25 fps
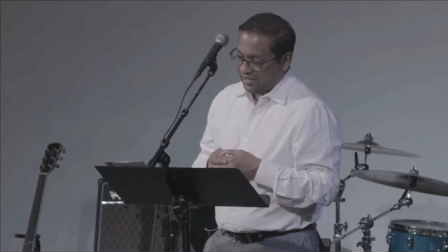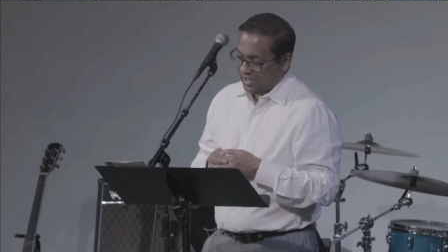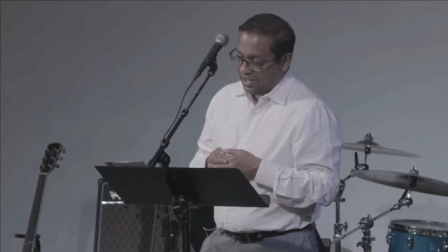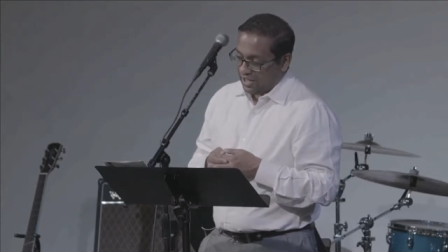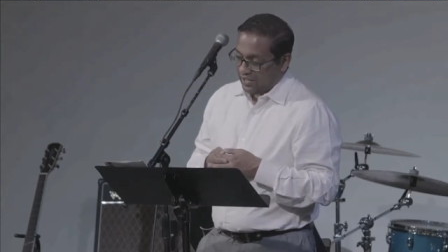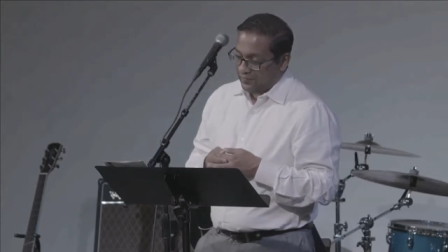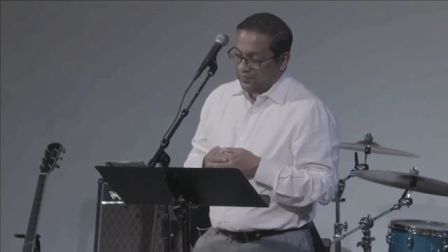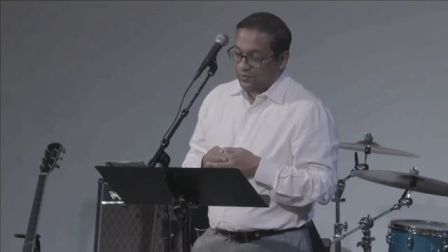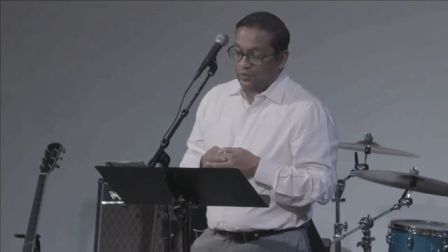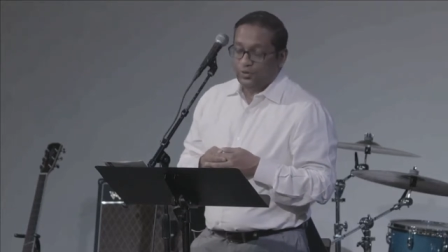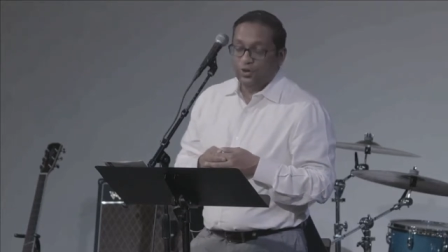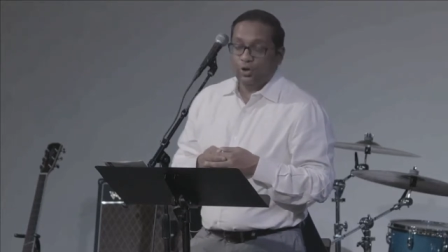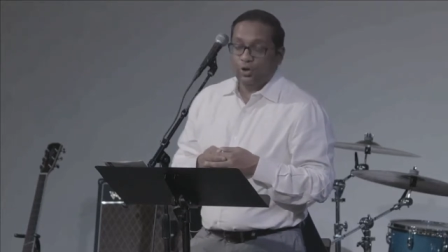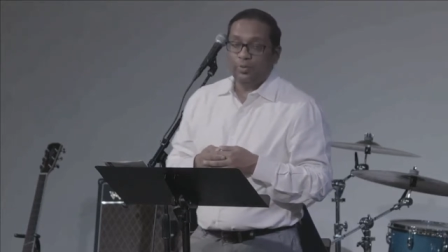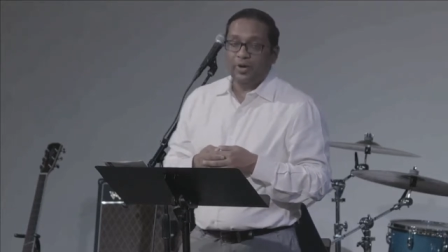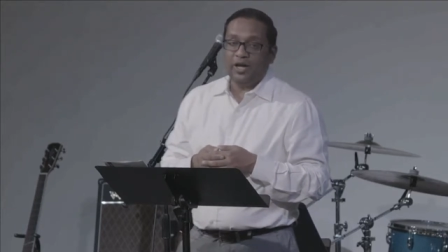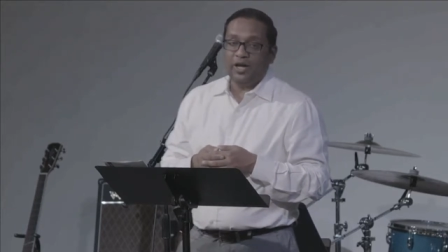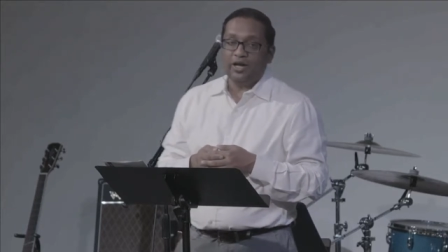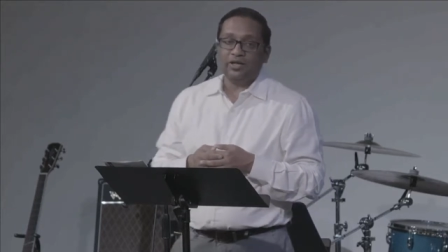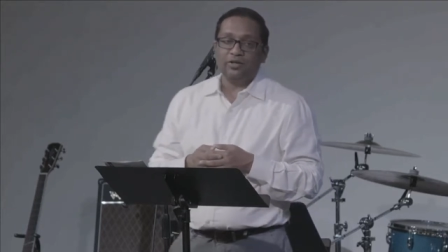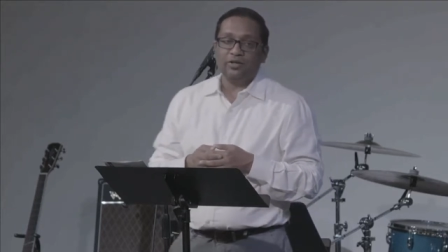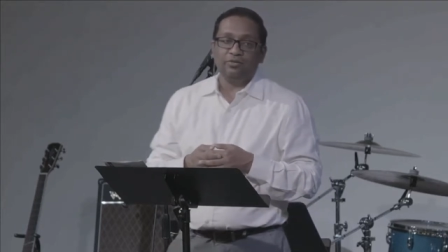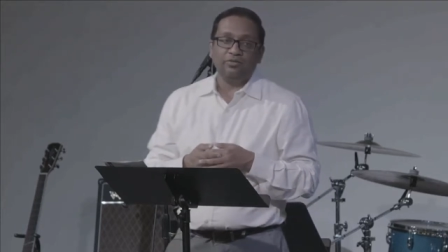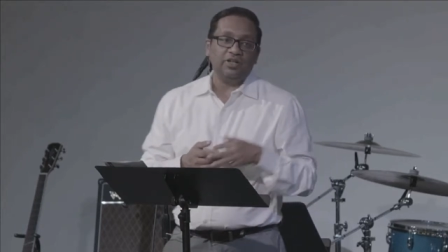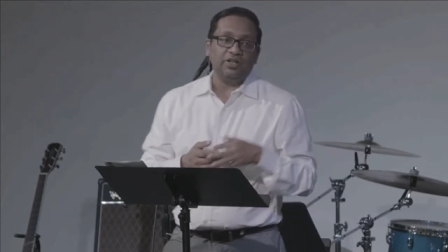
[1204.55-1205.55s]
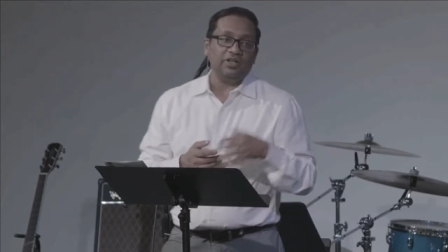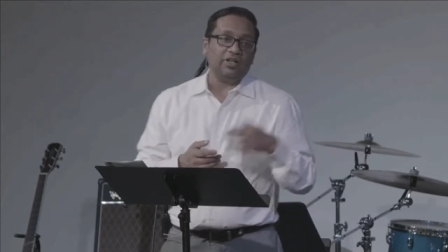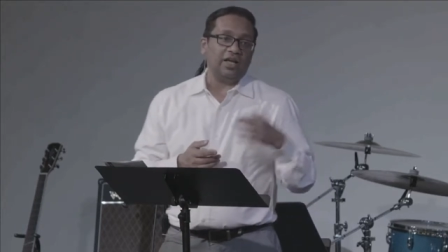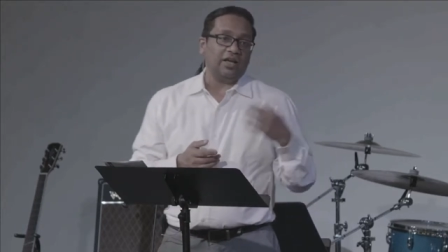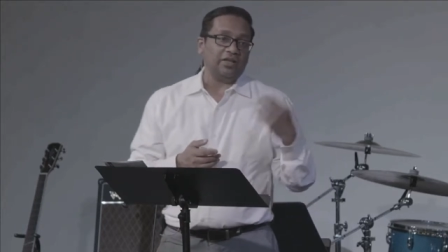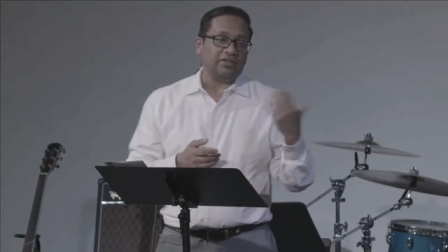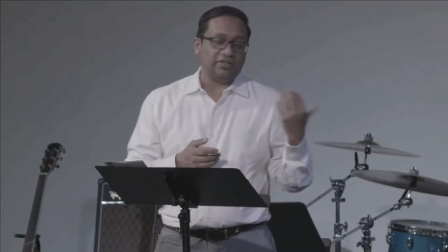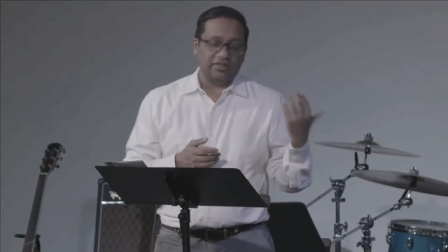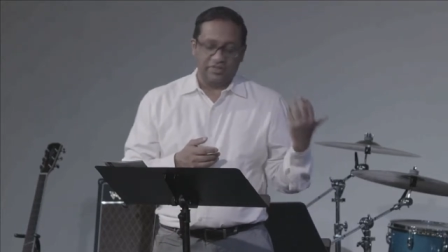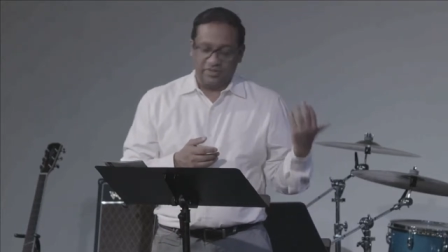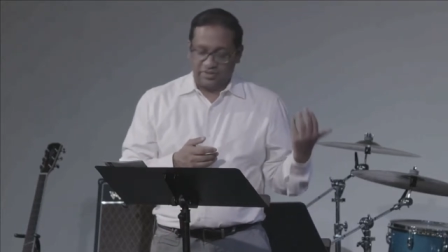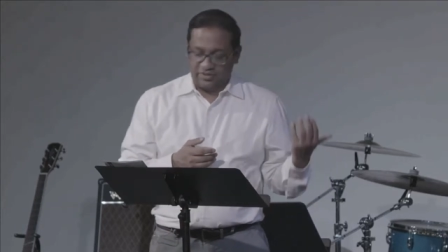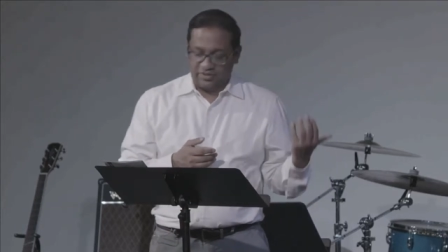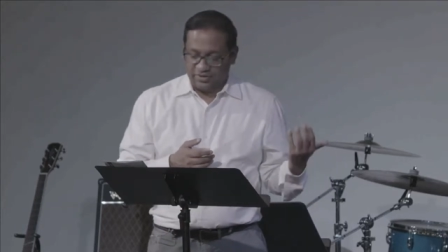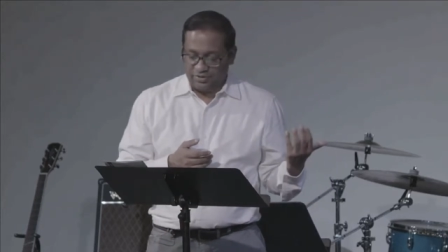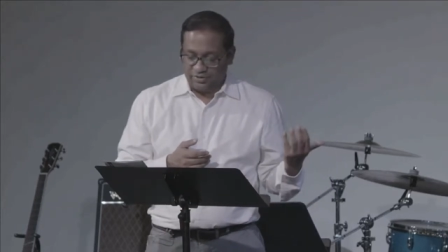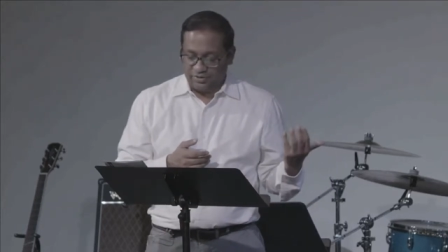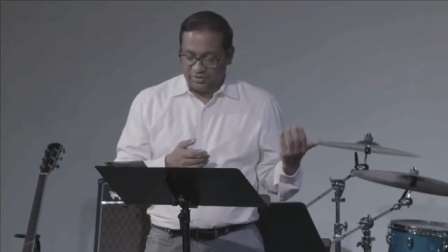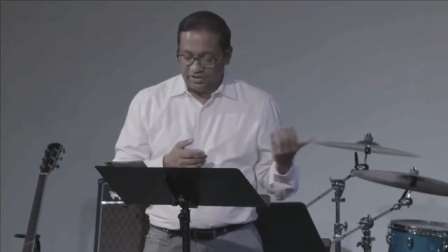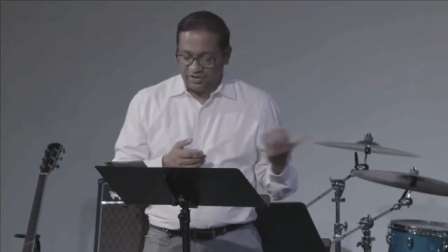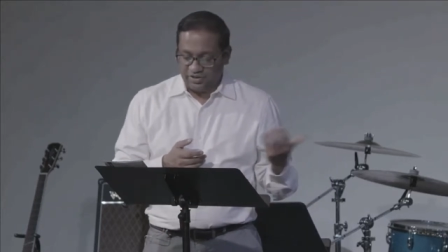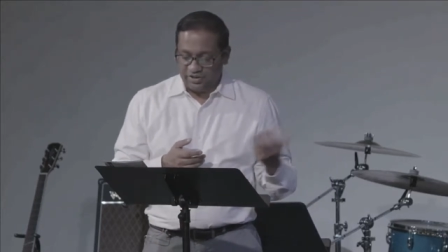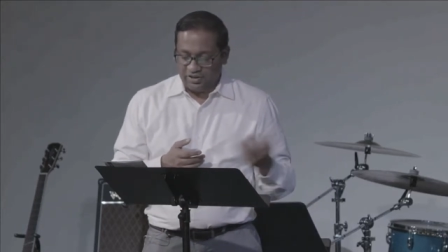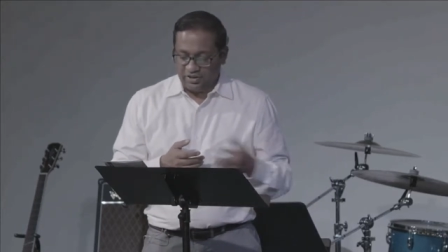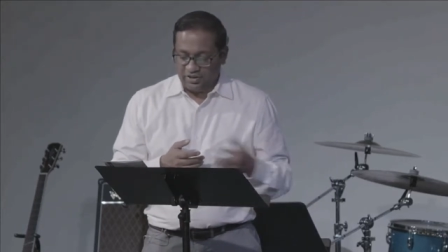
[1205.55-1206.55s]
If you go back and read Exodus
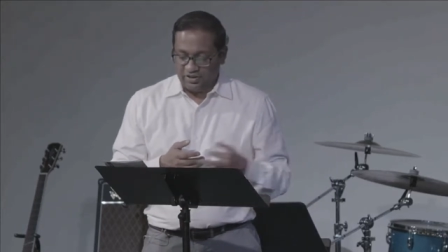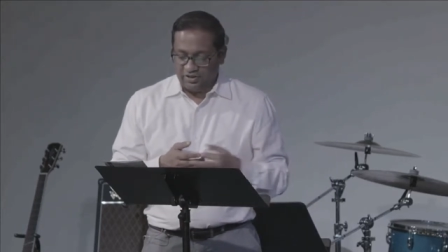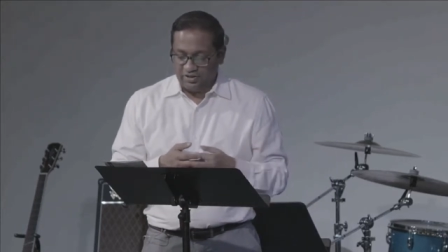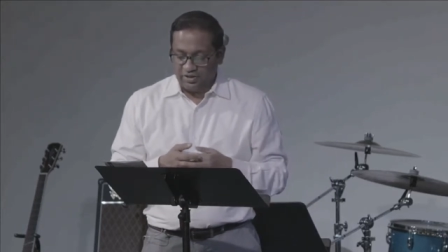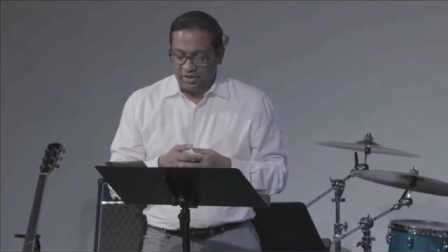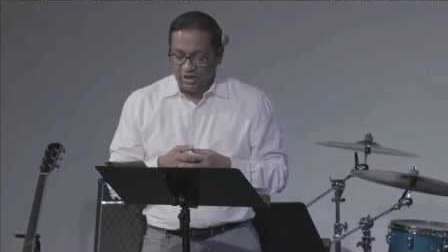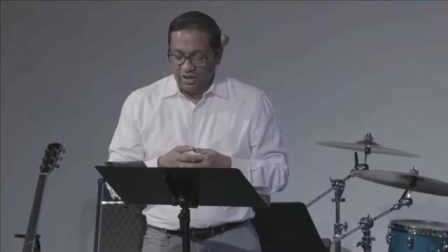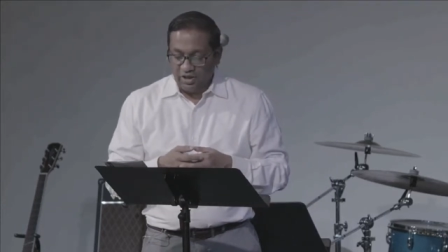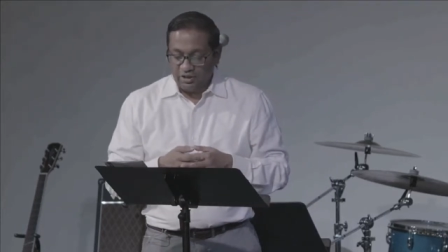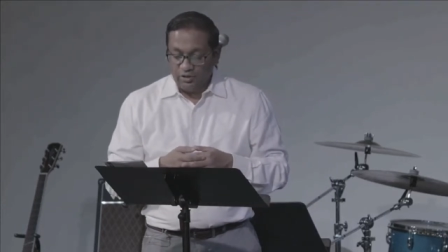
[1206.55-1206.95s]
13,